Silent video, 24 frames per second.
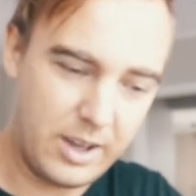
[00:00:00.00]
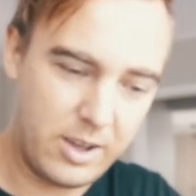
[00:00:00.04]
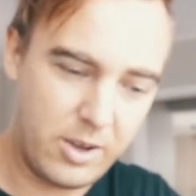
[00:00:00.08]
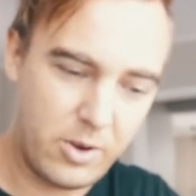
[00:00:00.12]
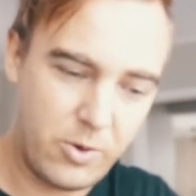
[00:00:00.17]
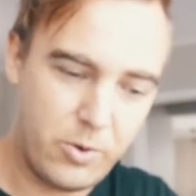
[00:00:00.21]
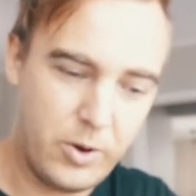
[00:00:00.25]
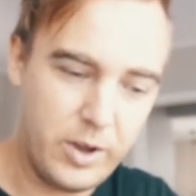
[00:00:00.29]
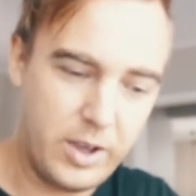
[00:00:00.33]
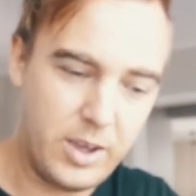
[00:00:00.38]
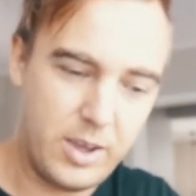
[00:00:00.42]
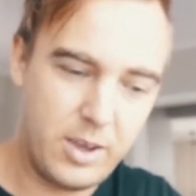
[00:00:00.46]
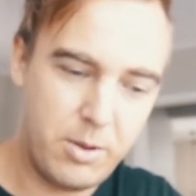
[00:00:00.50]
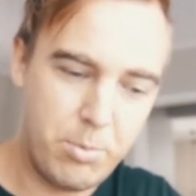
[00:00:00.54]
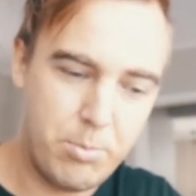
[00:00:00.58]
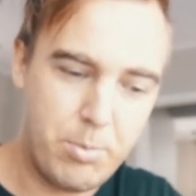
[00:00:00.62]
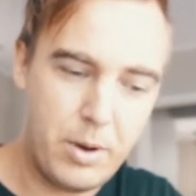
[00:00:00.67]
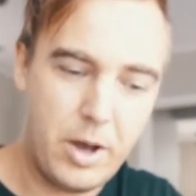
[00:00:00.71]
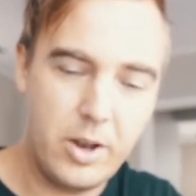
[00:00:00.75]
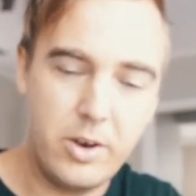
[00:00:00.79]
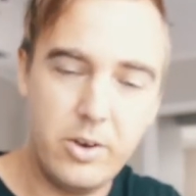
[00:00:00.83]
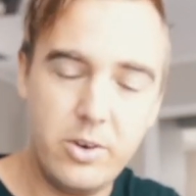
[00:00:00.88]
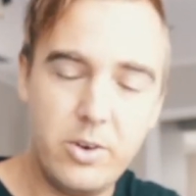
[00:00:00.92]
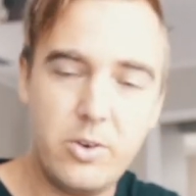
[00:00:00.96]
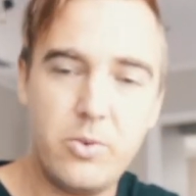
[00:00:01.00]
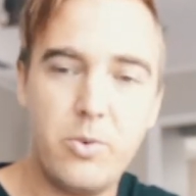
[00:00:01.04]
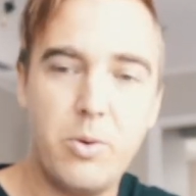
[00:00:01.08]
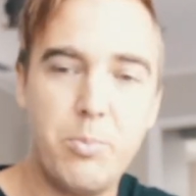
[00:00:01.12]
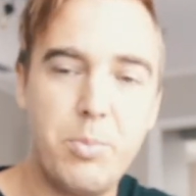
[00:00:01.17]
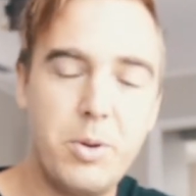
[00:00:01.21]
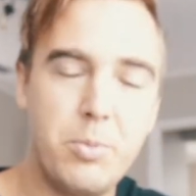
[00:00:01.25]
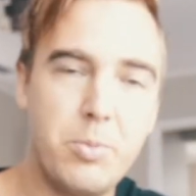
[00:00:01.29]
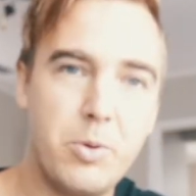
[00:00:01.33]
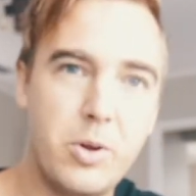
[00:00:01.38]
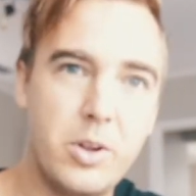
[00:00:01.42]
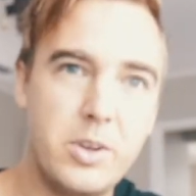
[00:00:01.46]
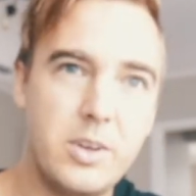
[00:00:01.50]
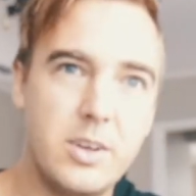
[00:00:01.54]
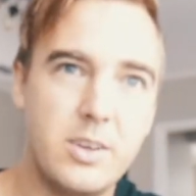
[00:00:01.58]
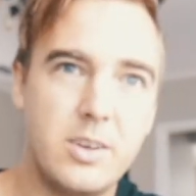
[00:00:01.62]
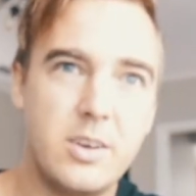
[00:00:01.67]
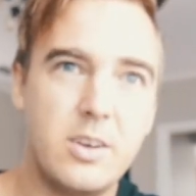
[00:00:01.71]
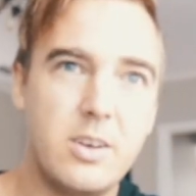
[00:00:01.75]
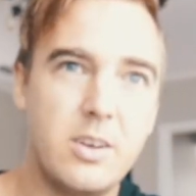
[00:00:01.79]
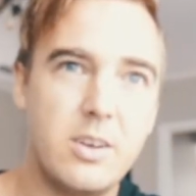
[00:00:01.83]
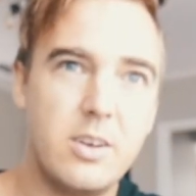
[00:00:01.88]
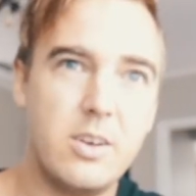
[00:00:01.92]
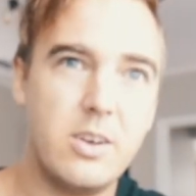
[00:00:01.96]
quick buttons where people can just
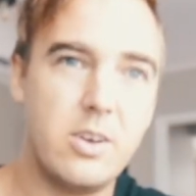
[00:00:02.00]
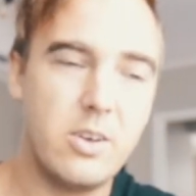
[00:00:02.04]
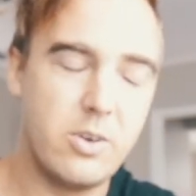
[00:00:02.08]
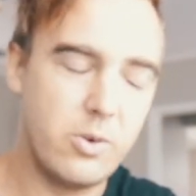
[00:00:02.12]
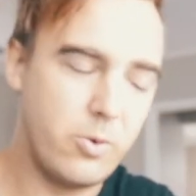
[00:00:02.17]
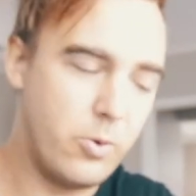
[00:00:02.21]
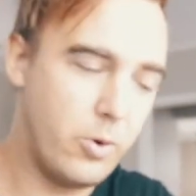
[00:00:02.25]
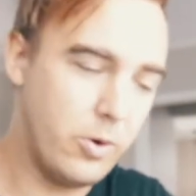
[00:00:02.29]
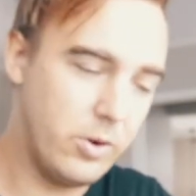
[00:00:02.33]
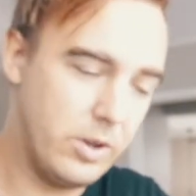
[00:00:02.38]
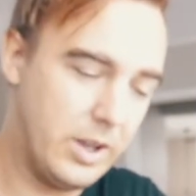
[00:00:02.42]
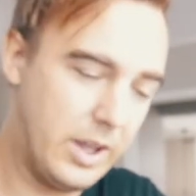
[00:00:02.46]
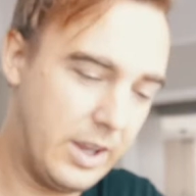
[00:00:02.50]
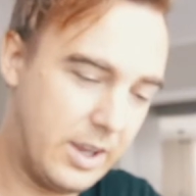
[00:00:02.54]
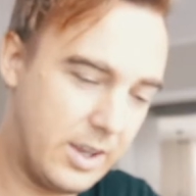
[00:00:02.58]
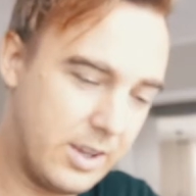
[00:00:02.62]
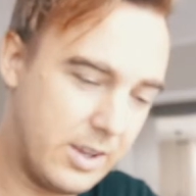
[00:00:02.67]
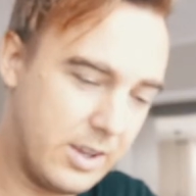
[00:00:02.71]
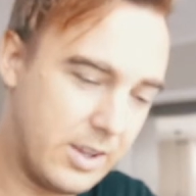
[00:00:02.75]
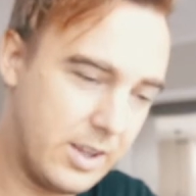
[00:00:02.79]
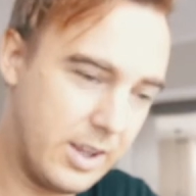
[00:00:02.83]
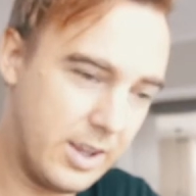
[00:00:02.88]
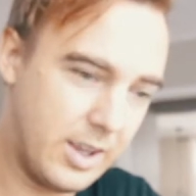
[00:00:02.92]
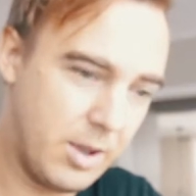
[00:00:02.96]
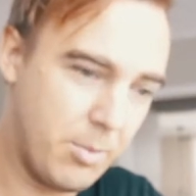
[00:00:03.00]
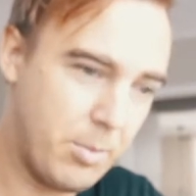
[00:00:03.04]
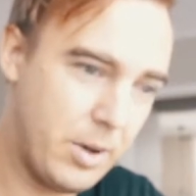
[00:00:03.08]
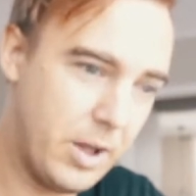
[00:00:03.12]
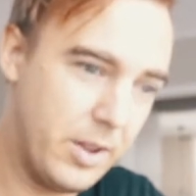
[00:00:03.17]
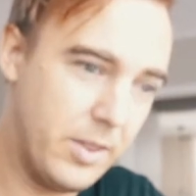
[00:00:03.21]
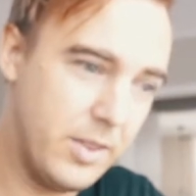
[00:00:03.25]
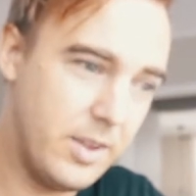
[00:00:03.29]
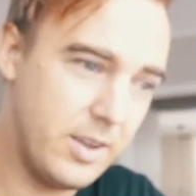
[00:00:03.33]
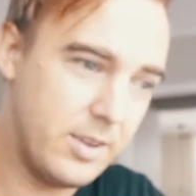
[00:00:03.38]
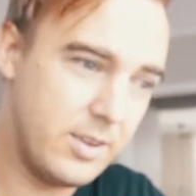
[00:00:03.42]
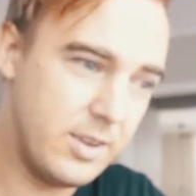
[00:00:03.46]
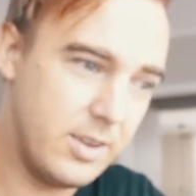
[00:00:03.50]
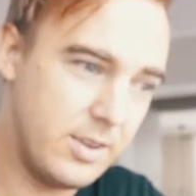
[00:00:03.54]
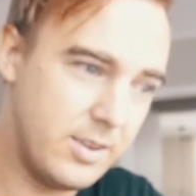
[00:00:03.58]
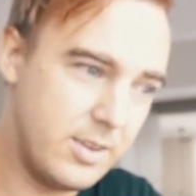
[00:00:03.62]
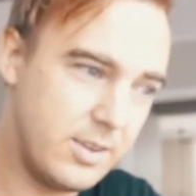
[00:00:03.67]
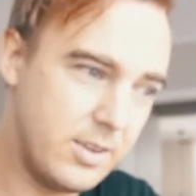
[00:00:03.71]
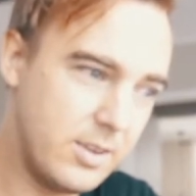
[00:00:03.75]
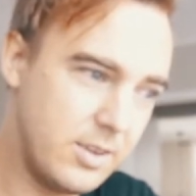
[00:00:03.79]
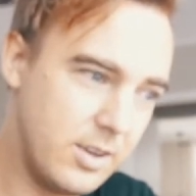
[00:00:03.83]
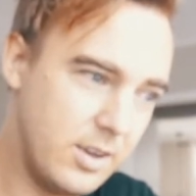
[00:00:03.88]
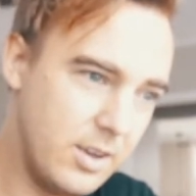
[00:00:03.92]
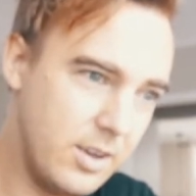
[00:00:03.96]
click a button that
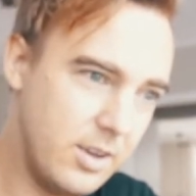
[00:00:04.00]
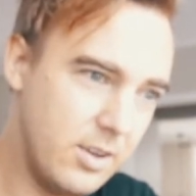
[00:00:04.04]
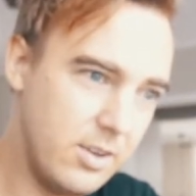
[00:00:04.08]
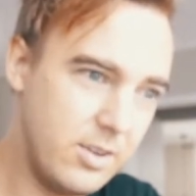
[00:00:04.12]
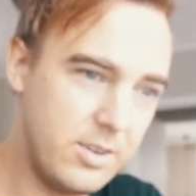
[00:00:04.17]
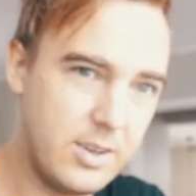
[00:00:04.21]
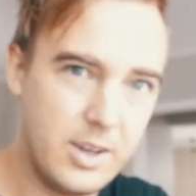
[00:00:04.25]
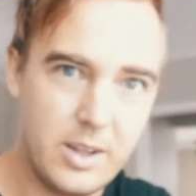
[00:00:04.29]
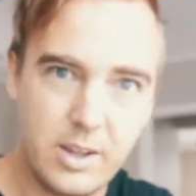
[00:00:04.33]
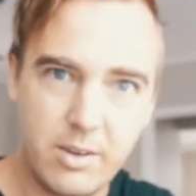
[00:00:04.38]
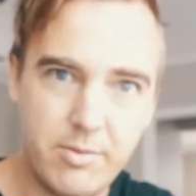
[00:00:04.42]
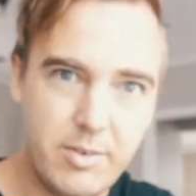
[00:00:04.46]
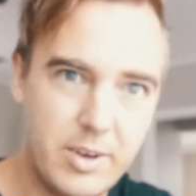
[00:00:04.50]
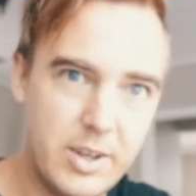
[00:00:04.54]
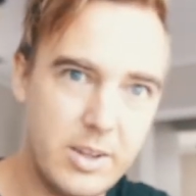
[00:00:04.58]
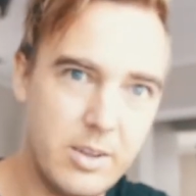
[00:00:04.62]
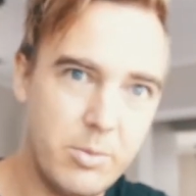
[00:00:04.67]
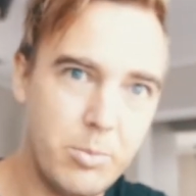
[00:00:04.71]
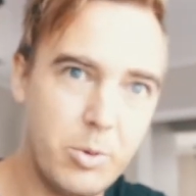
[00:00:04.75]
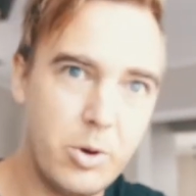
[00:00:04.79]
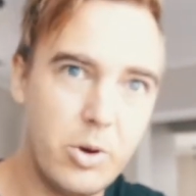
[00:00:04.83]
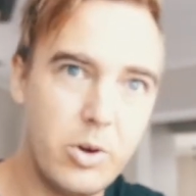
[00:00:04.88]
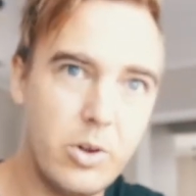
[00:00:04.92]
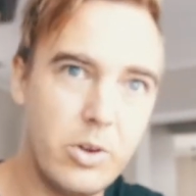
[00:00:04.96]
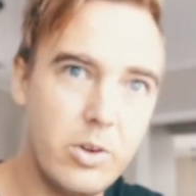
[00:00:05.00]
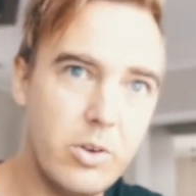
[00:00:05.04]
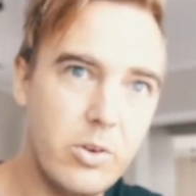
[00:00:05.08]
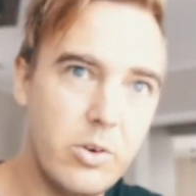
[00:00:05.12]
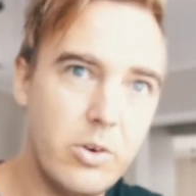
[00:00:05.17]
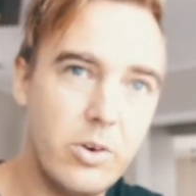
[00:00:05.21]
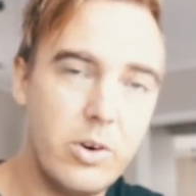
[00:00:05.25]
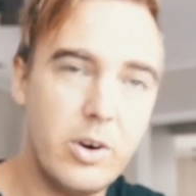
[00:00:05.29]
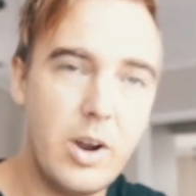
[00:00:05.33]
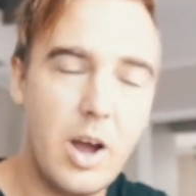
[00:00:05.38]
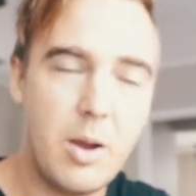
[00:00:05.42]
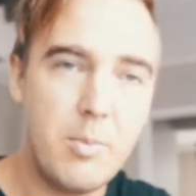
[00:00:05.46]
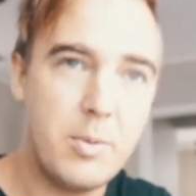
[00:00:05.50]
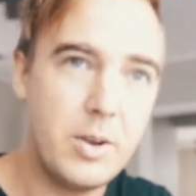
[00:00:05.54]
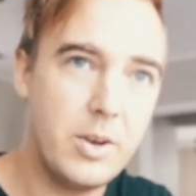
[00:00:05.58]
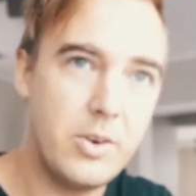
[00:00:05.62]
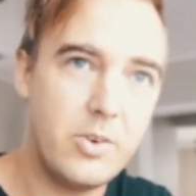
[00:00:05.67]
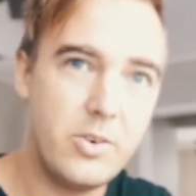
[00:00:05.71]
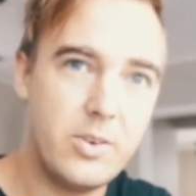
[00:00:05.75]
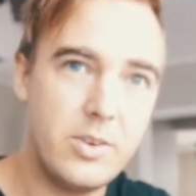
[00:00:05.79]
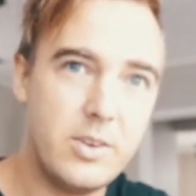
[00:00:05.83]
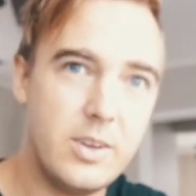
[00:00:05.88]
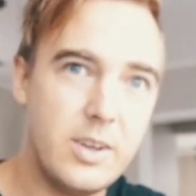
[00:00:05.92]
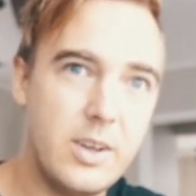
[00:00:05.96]
says still available, or I'm
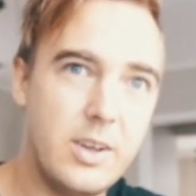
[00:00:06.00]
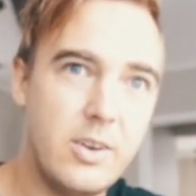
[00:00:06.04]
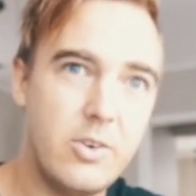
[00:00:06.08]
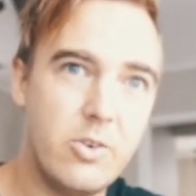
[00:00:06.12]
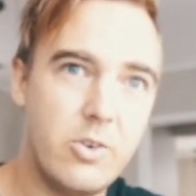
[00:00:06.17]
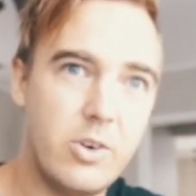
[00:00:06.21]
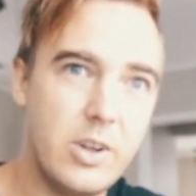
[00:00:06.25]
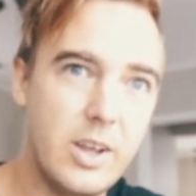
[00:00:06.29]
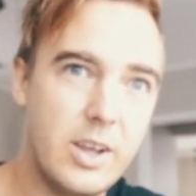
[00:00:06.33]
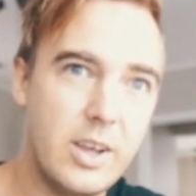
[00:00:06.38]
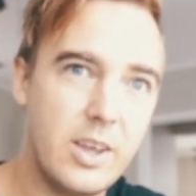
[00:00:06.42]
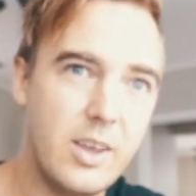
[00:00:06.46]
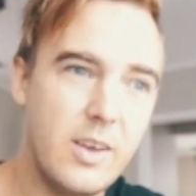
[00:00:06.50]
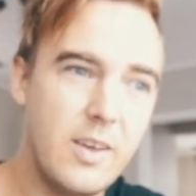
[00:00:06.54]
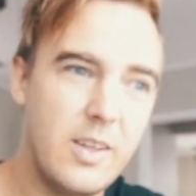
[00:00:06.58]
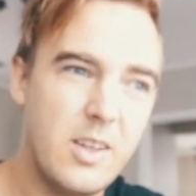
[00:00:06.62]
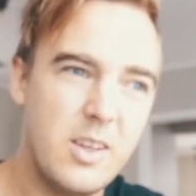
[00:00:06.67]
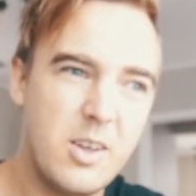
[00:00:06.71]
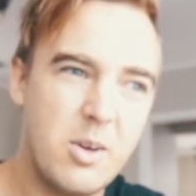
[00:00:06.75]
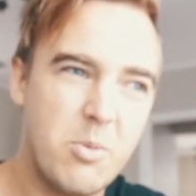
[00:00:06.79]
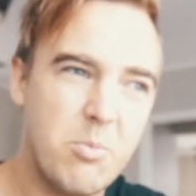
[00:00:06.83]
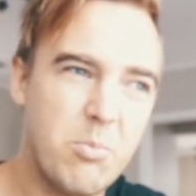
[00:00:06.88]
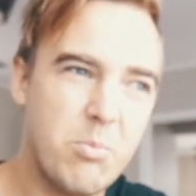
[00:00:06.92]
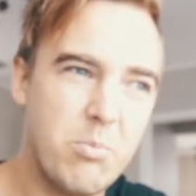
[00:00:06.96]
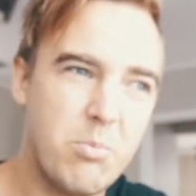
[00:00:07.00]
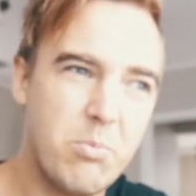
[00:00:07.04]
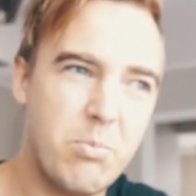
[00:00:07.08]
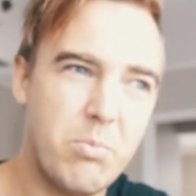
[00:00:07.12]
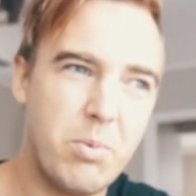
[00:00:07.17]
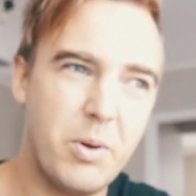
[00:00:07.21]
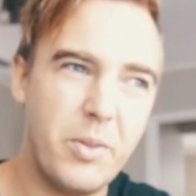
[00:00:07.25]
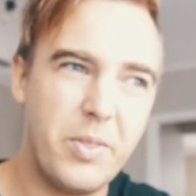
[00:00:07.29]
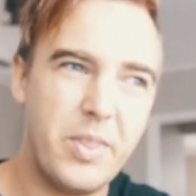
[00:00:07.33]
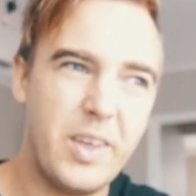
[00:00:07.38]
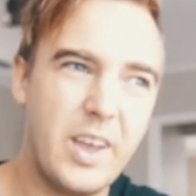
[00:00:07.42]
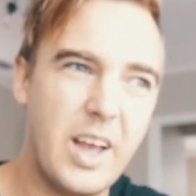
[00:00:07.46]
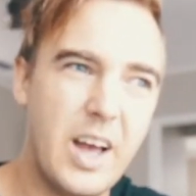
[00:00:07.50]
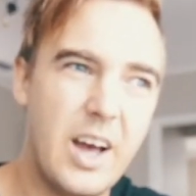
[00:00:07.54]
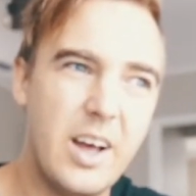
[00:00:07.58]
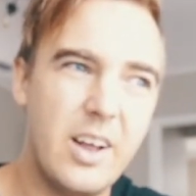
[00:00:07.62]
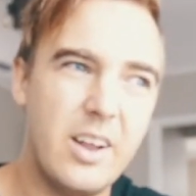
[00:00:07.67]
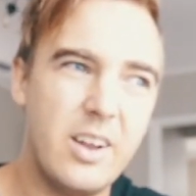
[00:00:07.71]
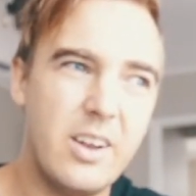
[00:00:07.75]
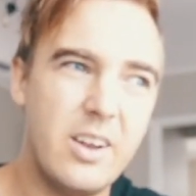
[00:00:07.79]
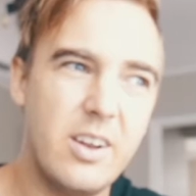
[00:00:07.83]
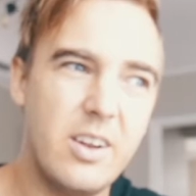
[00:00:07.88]
interested, or but they got,